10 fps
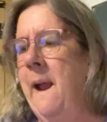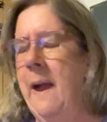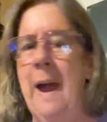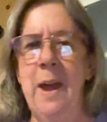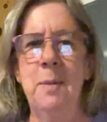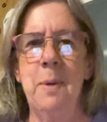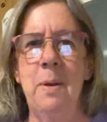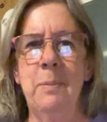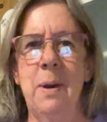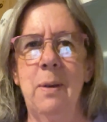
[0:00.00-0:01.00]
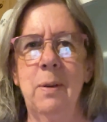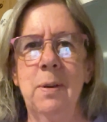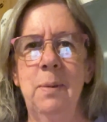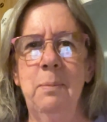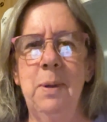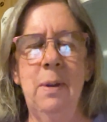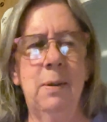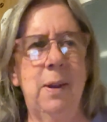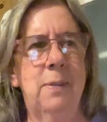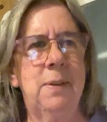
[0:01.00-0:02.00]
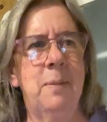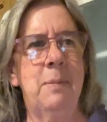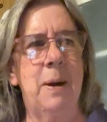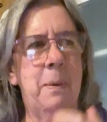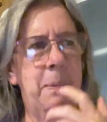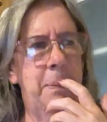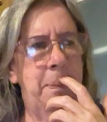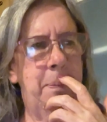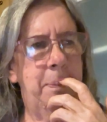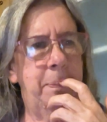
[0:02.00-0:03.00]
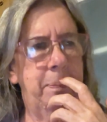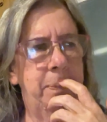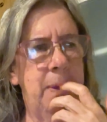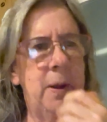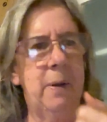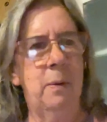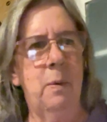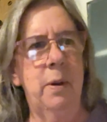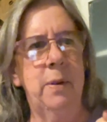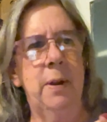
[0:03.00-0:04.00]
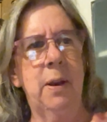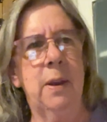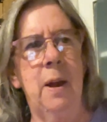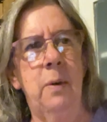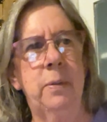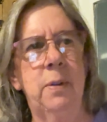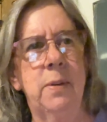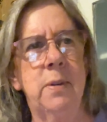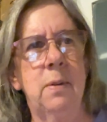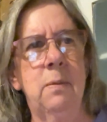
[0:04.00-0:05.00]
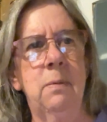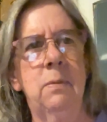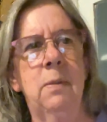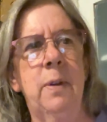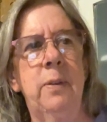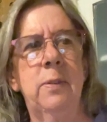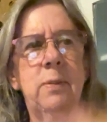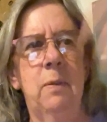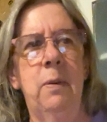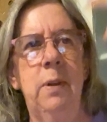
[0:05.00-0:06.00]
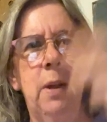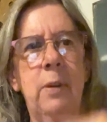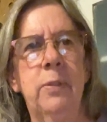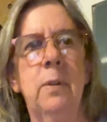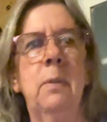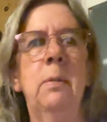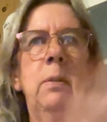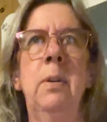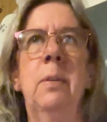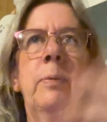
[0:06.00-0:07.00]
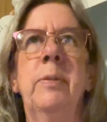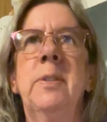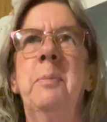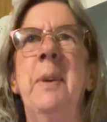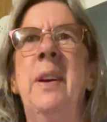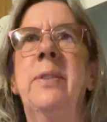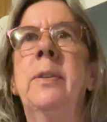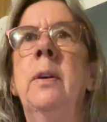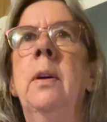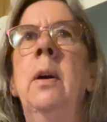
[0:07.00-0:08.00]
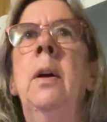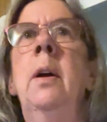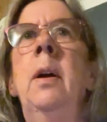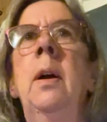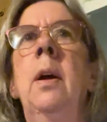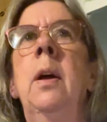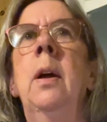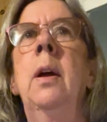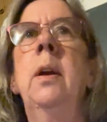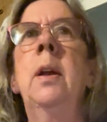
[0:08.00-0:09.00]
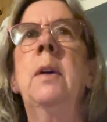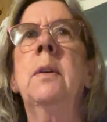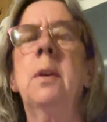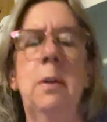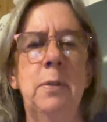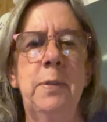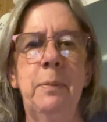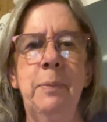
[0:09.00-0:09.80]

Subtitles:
I had them all marked, but I'll get something out and I don't want to dig down to the tote, so I just throw it in the next tote. You know, it's a mess. You know how it goes.